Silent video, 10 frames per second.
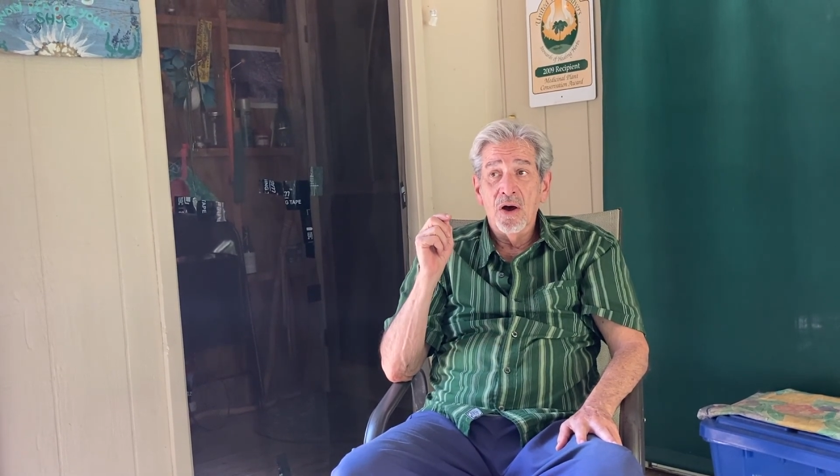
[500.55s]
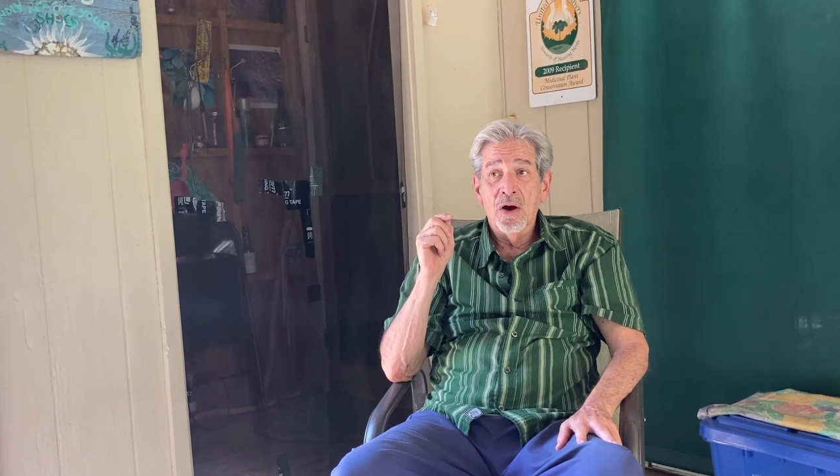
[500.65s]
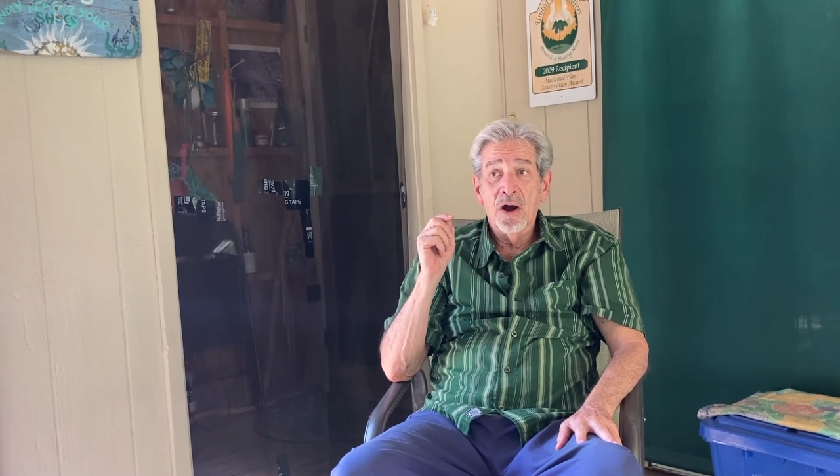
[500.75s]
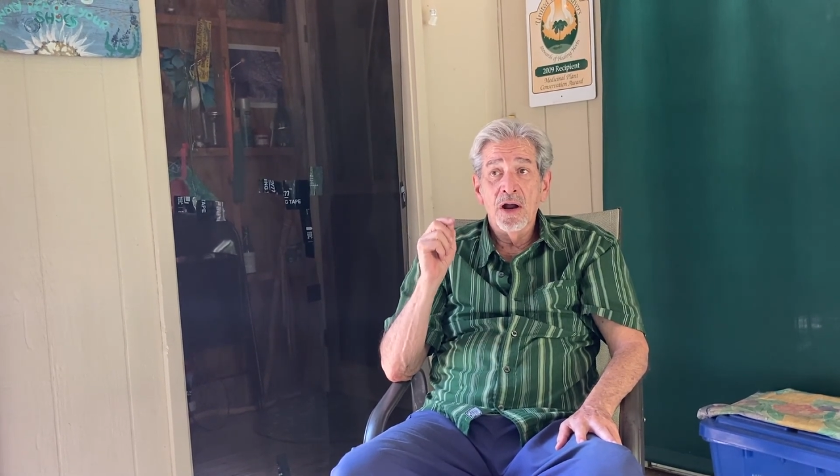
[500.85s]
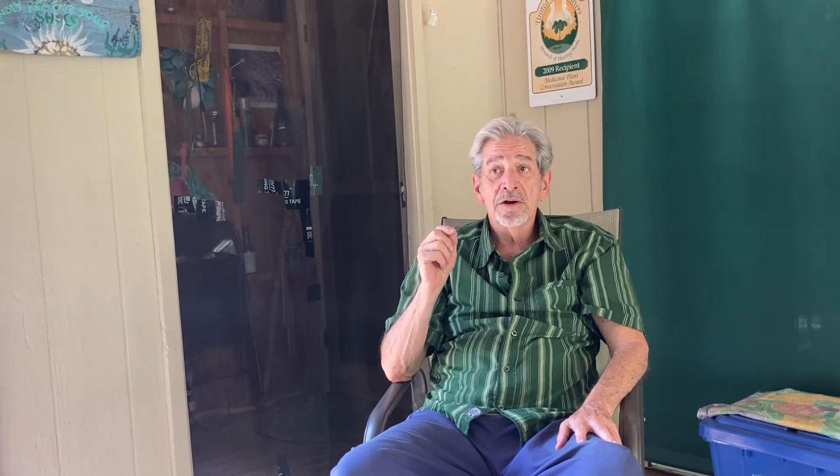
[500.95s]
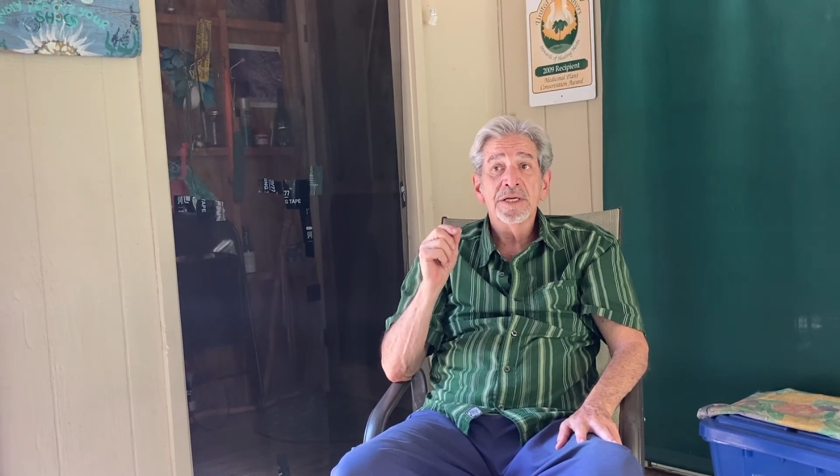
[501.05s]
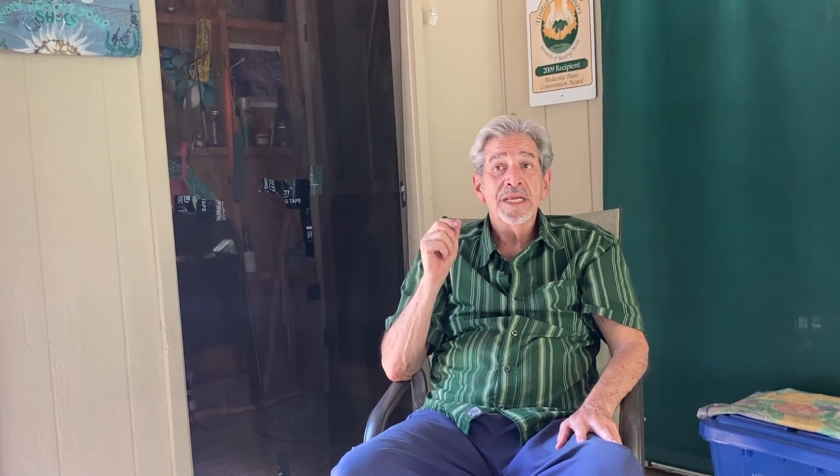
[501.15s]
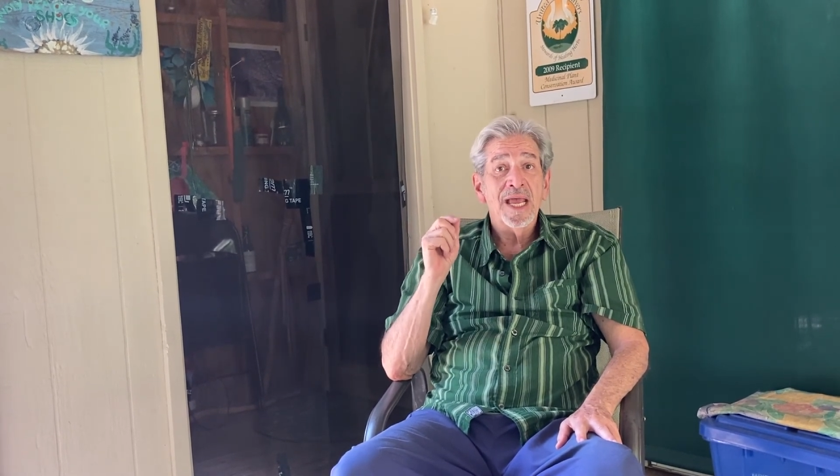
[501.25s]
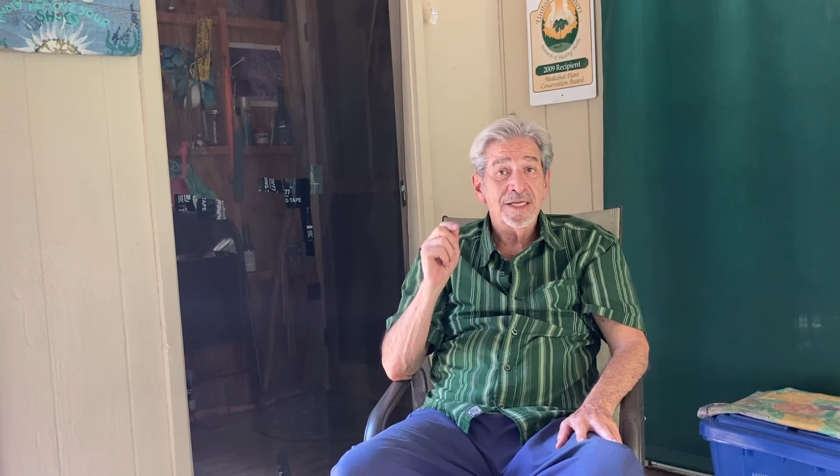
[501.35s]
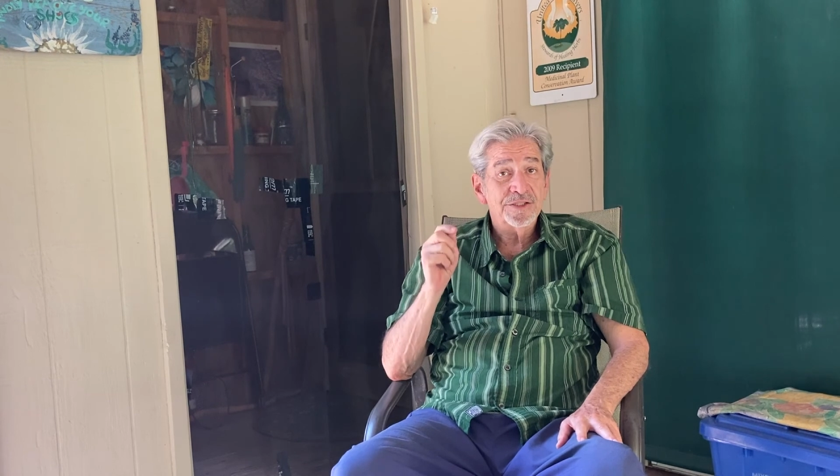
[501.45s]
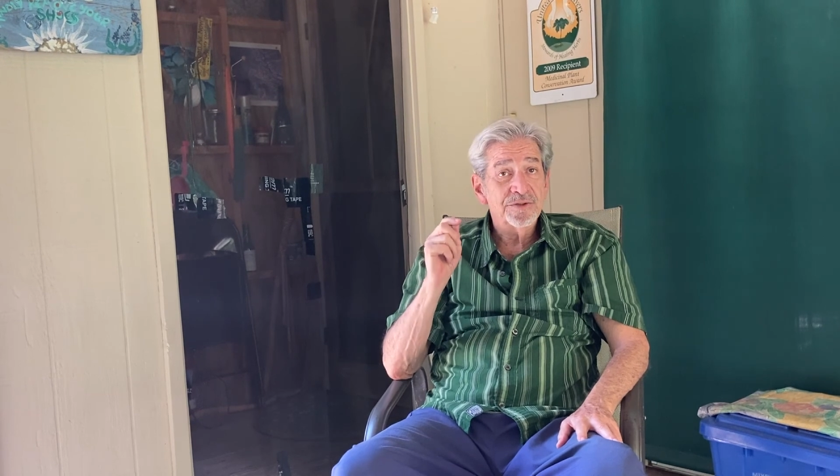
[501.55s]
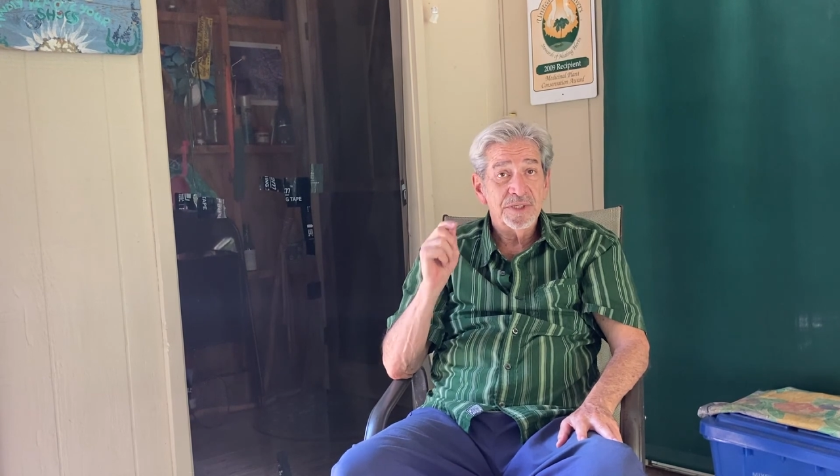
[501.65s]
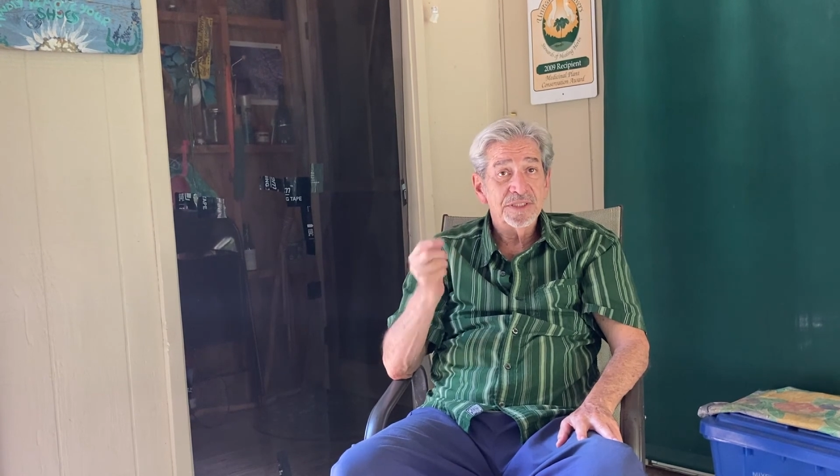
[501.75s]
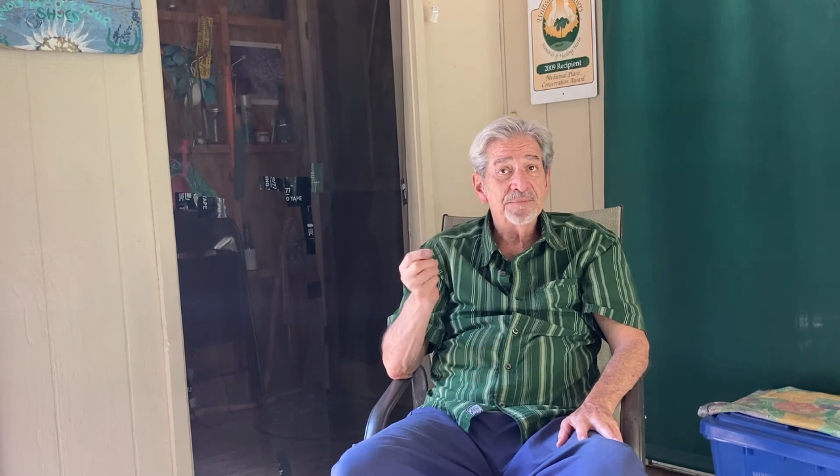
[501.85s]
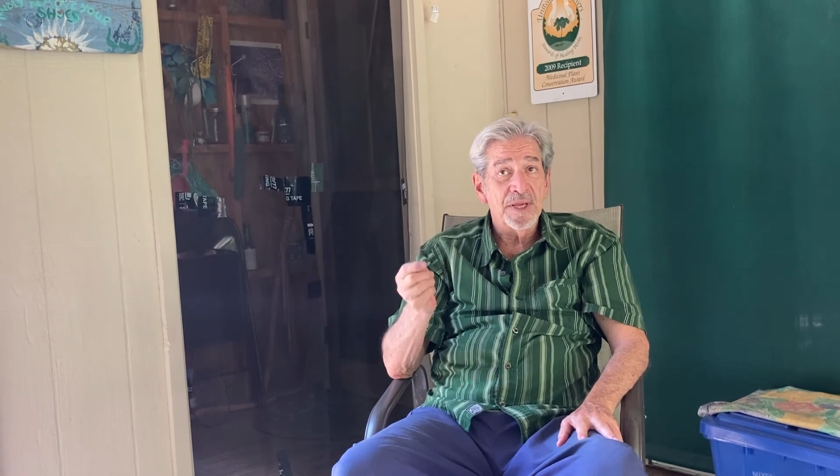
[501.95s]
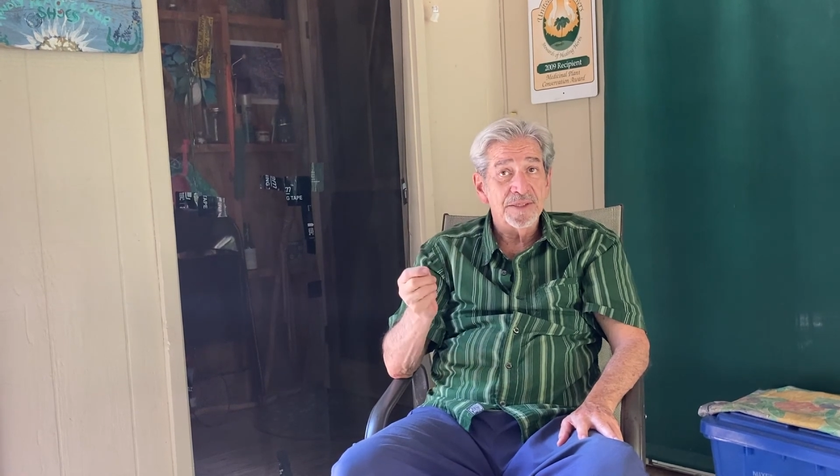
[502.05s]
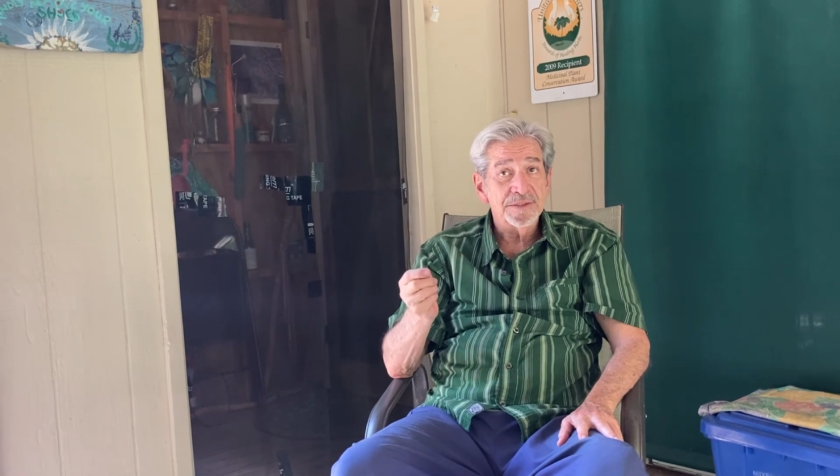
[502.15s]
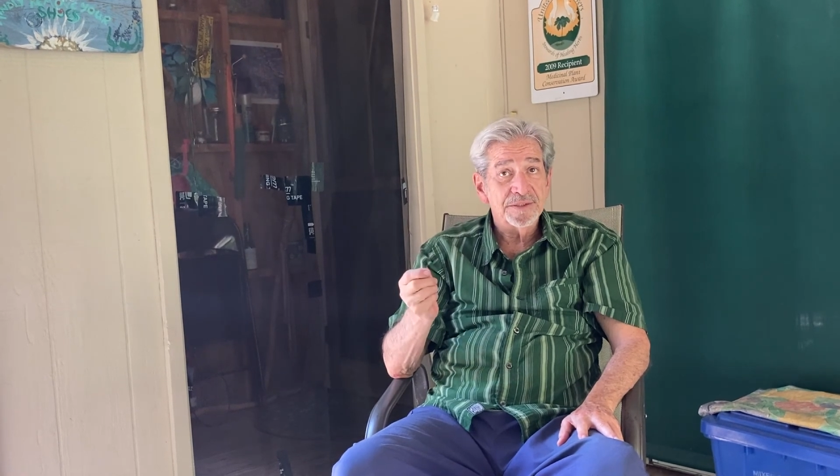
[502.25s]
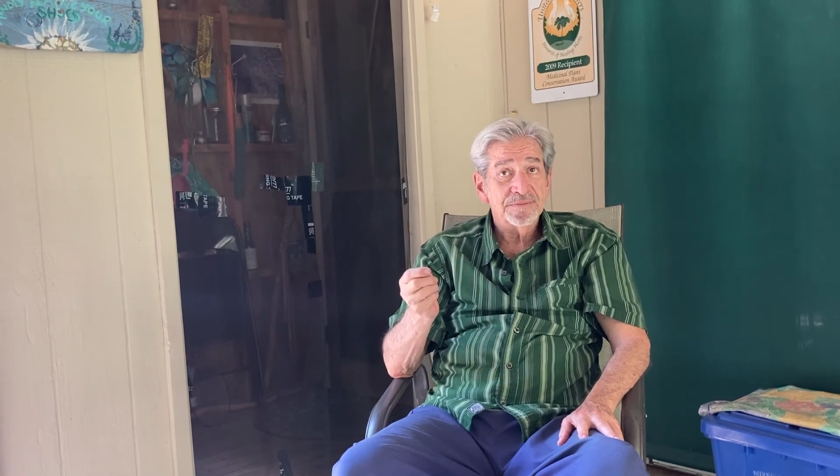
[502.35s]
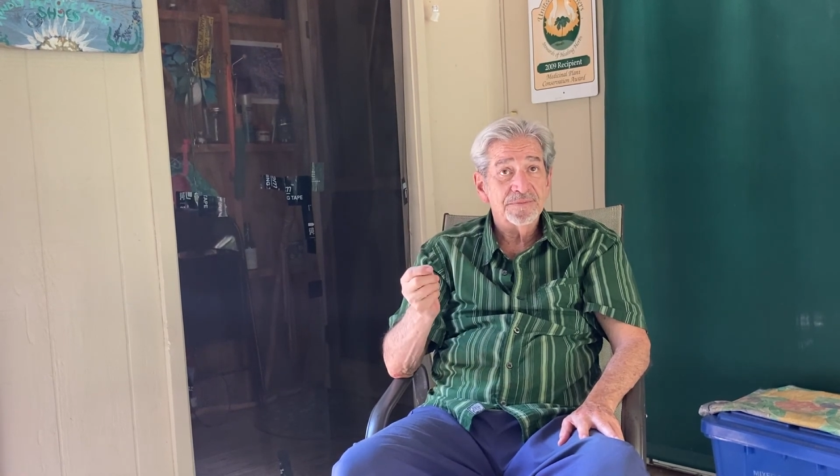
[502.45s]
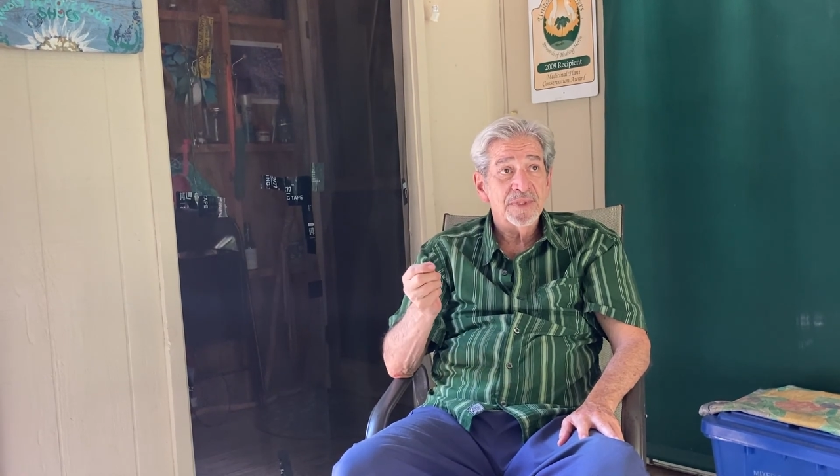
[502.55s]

are an extra expense.